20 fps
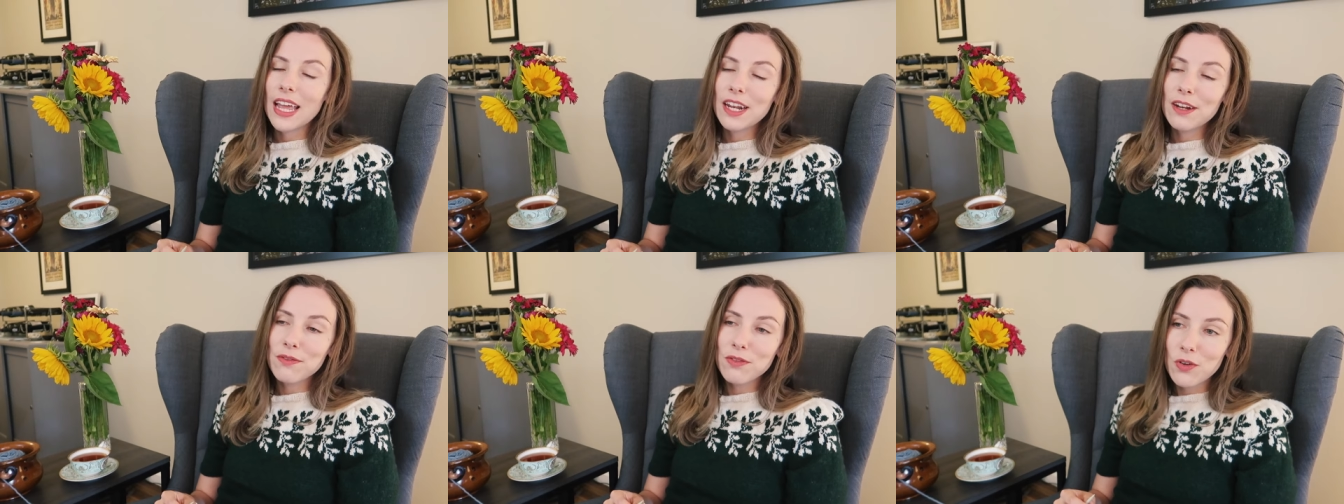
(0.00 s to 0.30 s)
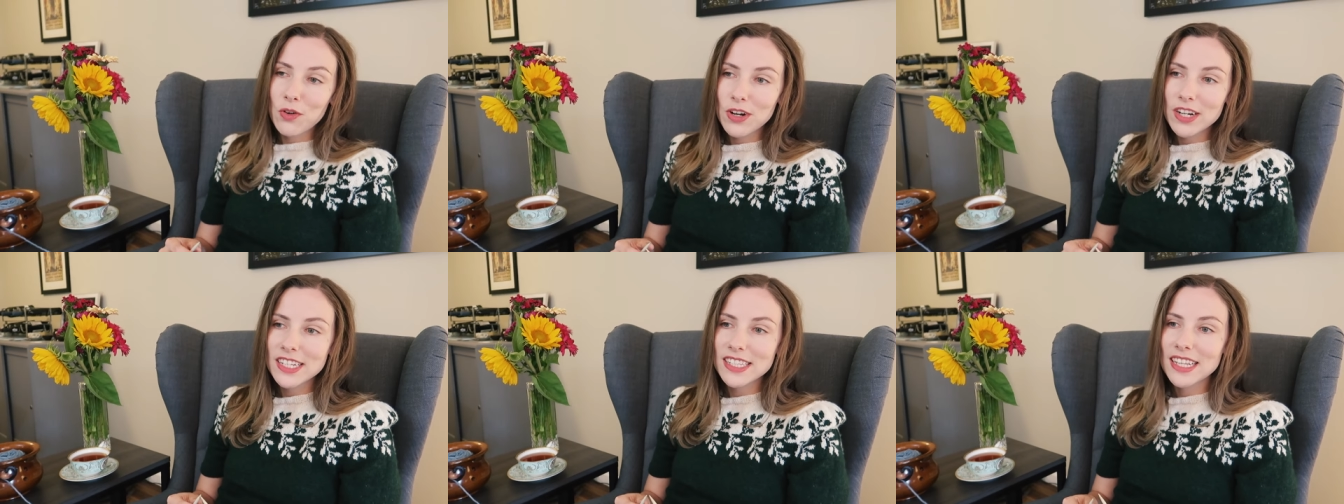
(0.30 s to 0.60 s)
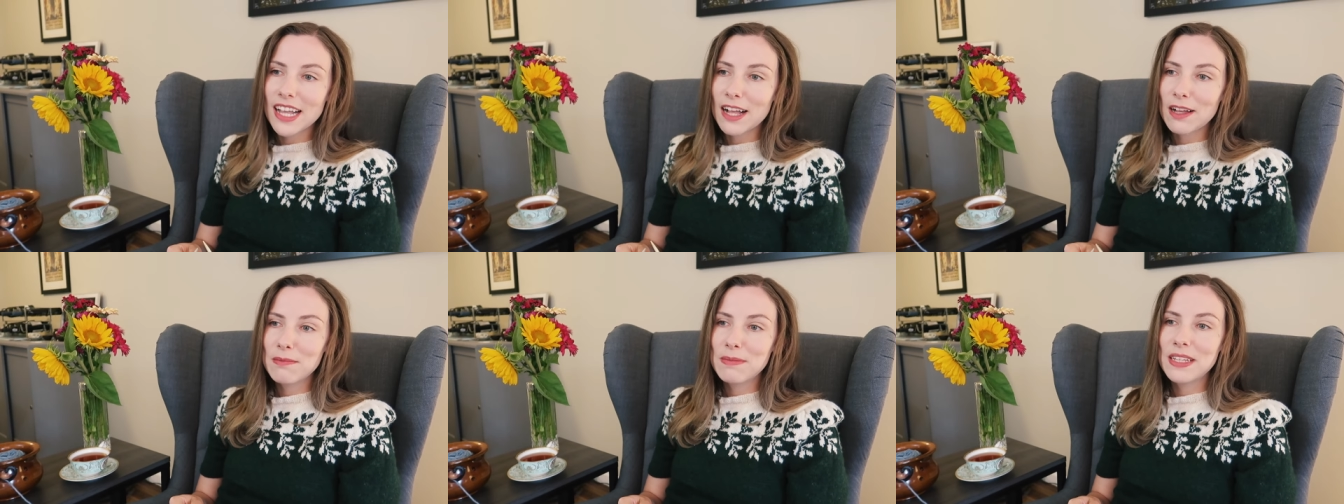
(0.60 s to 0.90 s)
And of course,
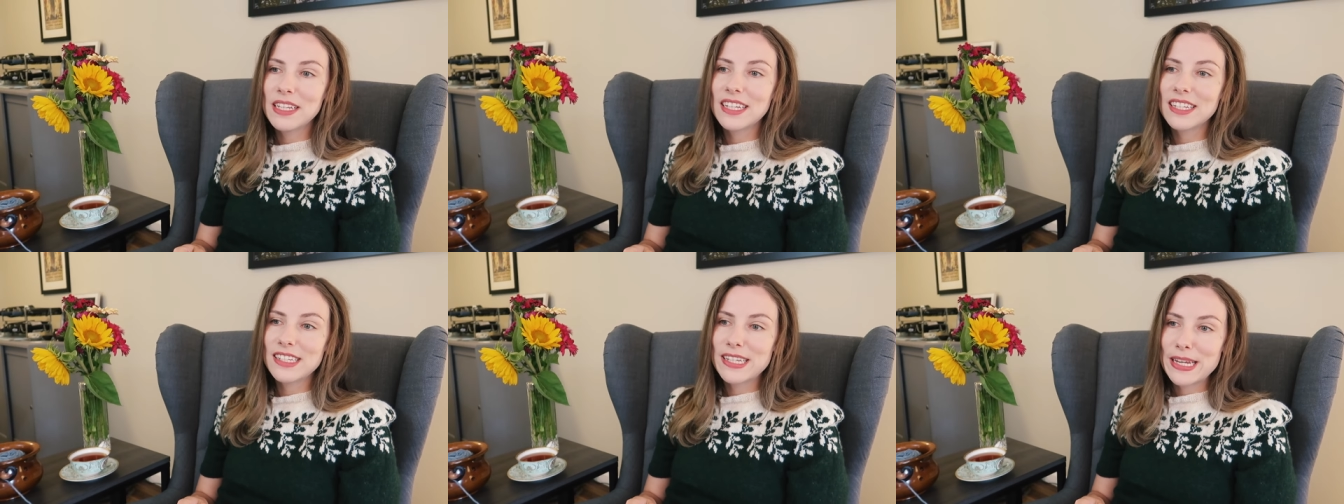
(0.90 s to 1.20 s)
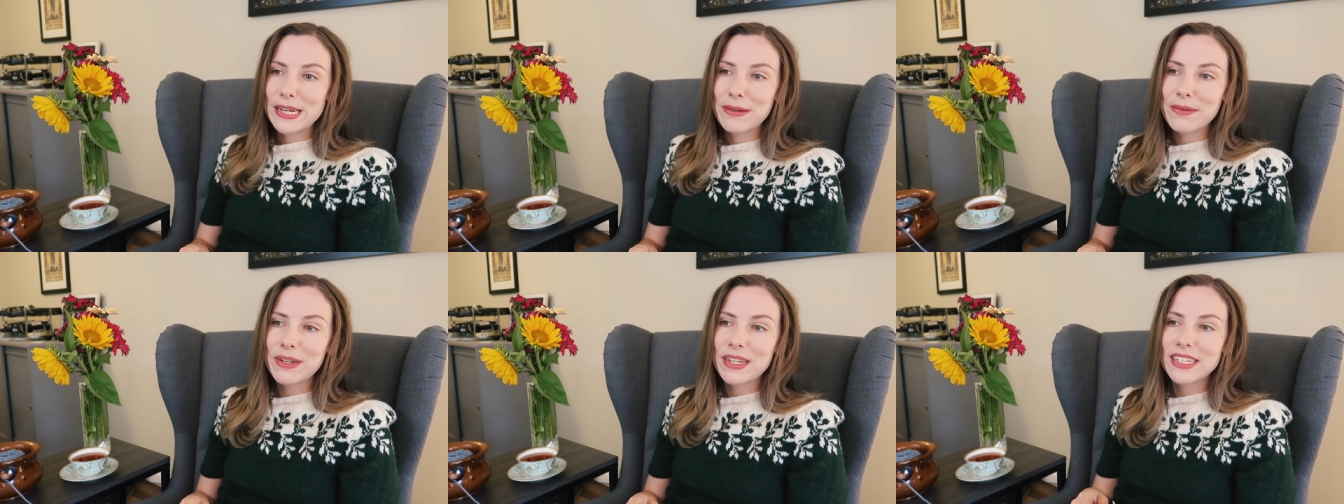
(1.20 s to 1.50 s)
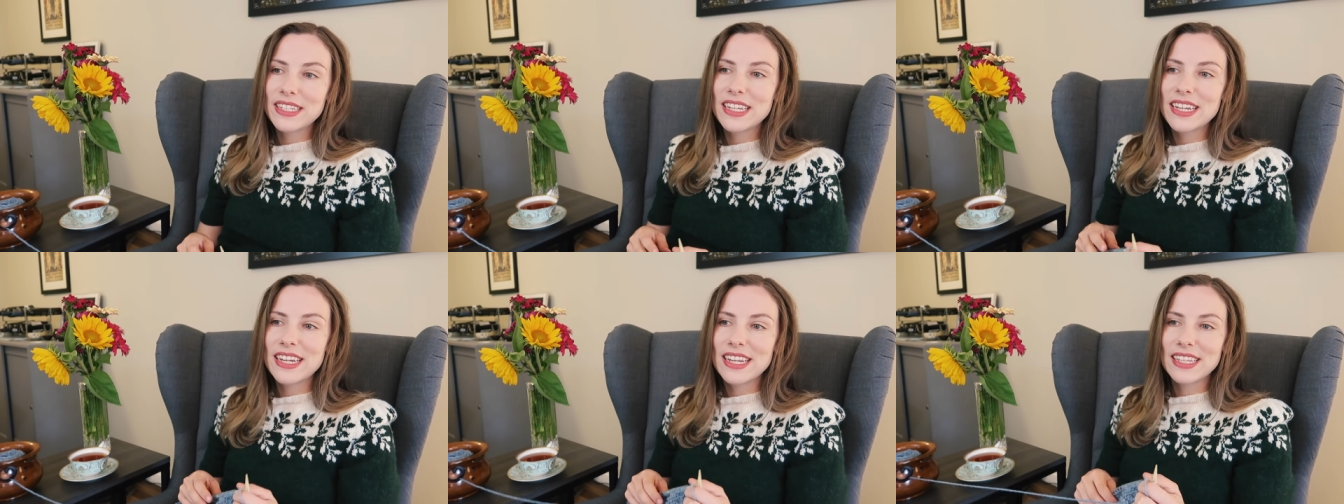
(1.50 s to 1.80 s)
I'll be continuing
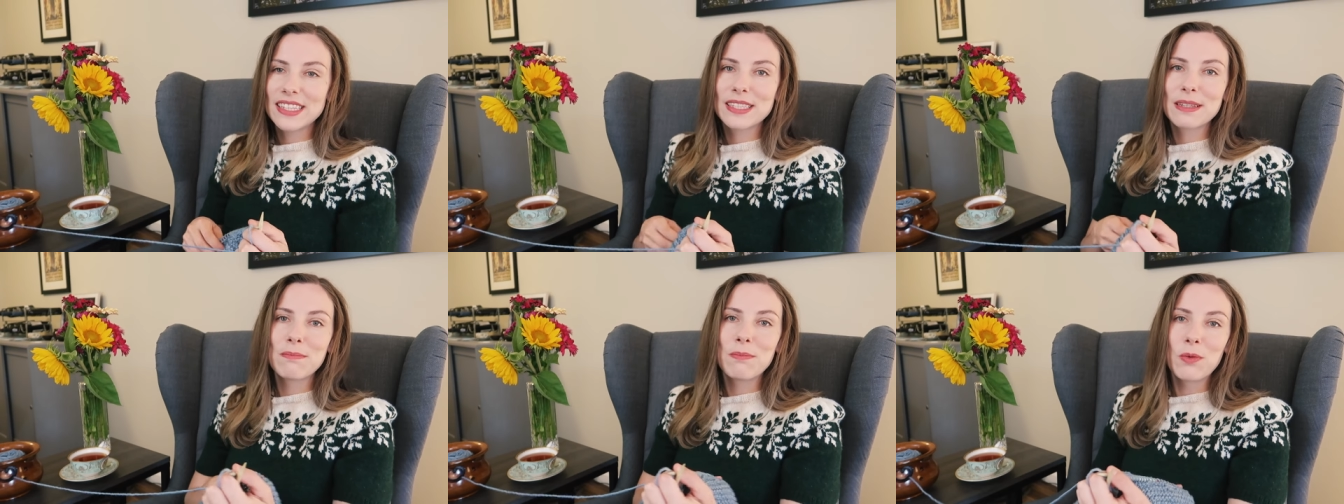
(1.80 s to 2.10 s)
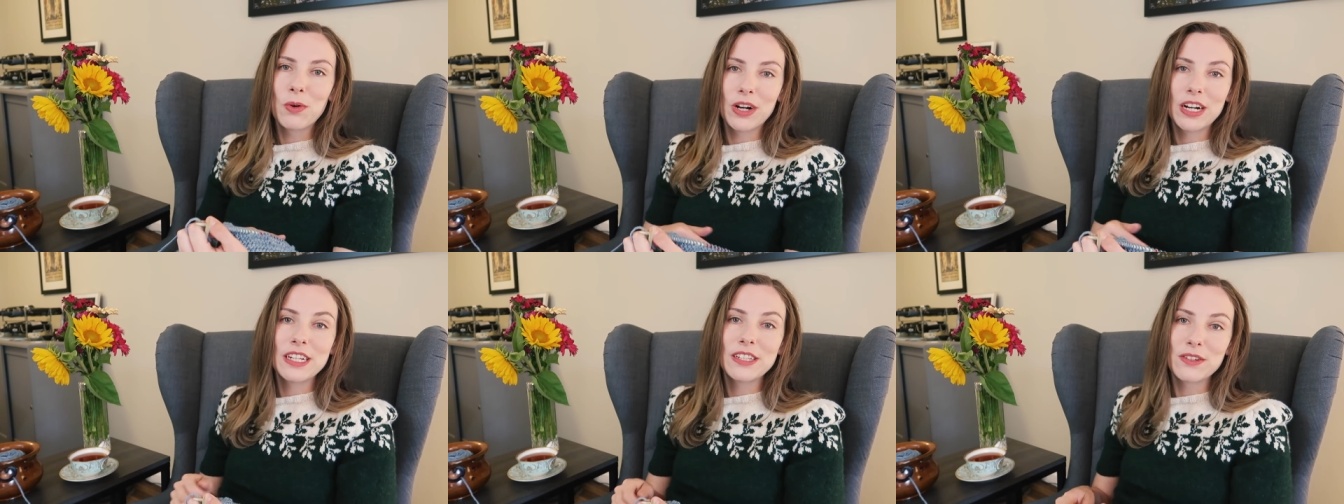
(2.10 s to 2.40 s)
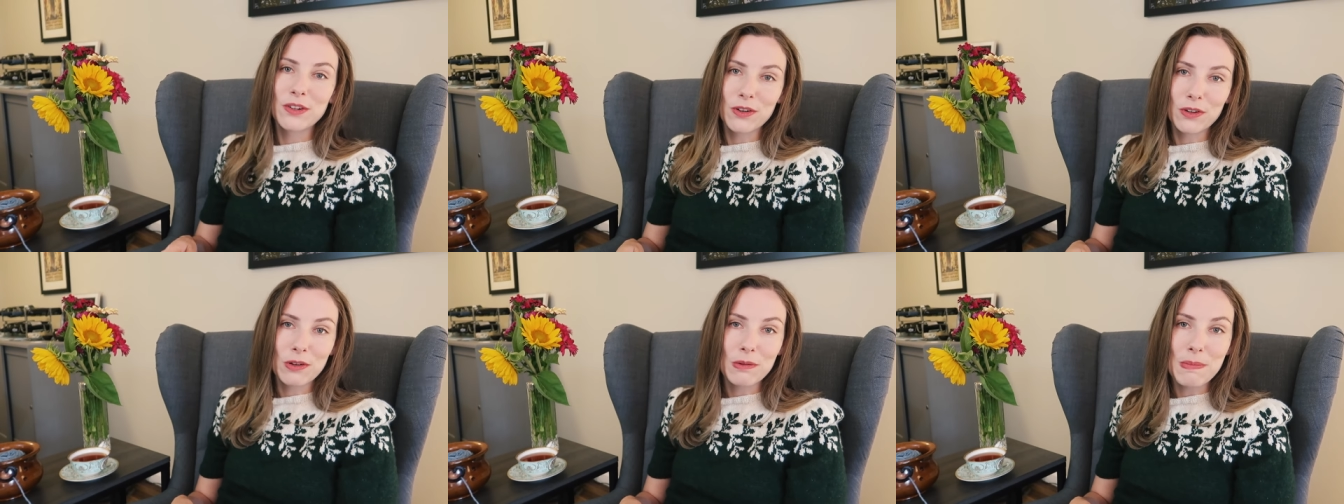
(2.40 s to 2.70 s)
to knit some more
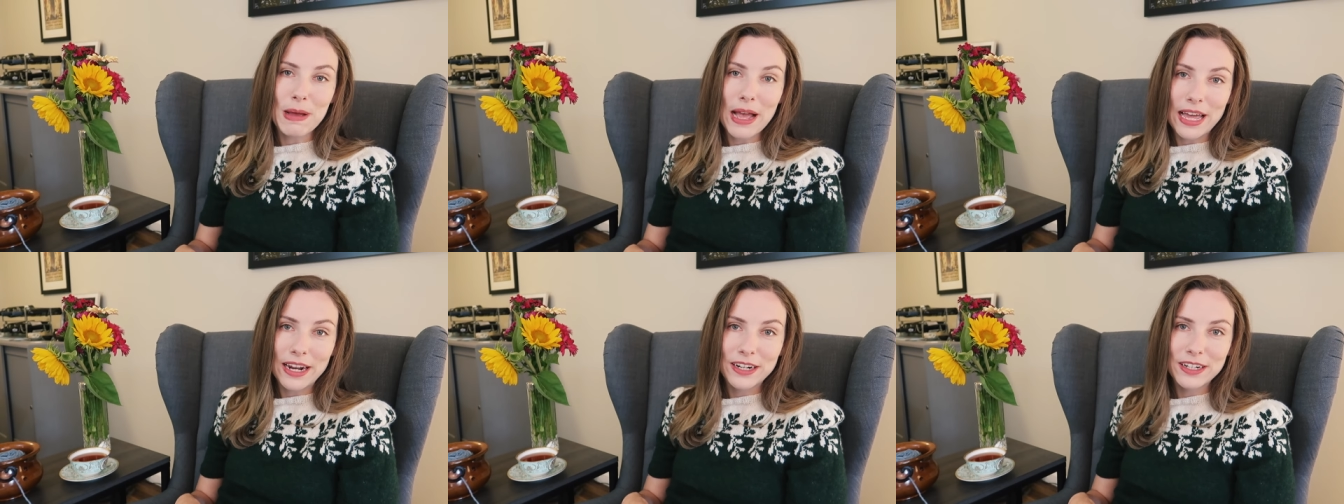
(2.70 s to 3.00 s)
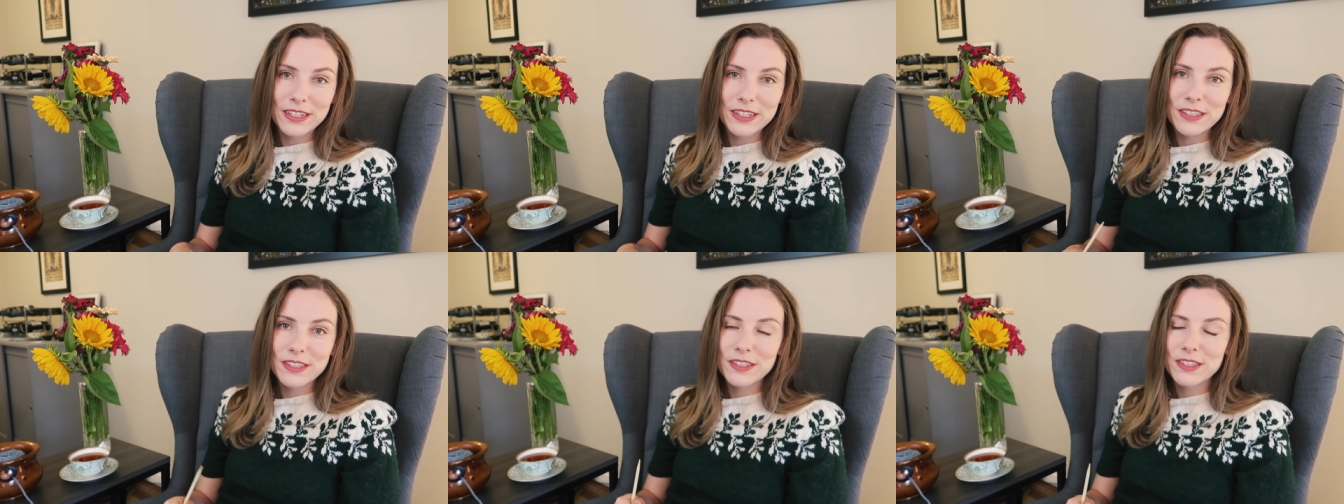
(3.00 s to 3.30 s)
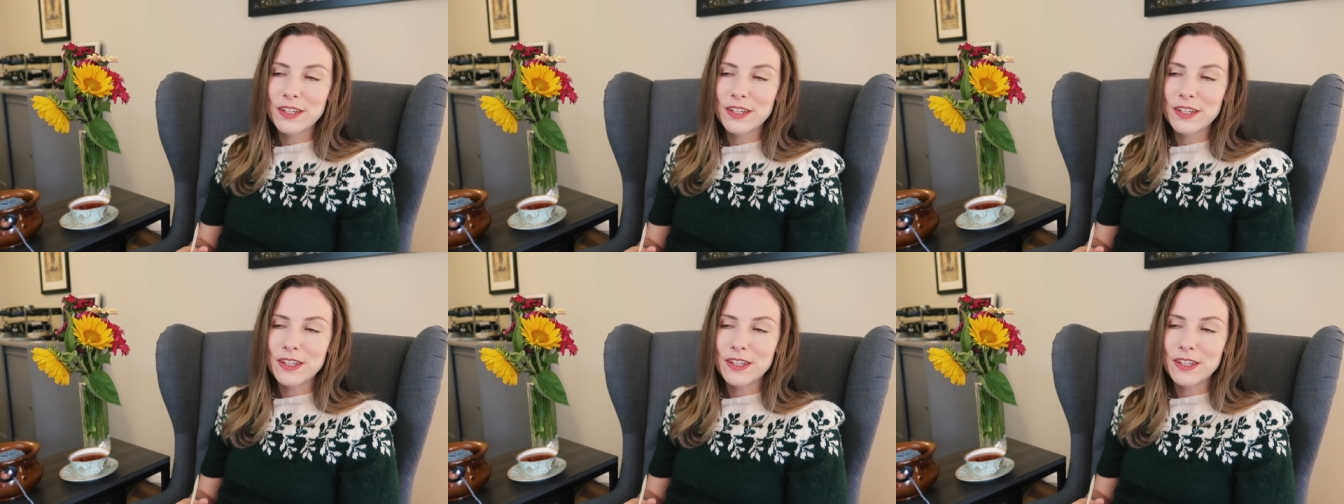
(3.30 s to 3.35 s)
historical patterns.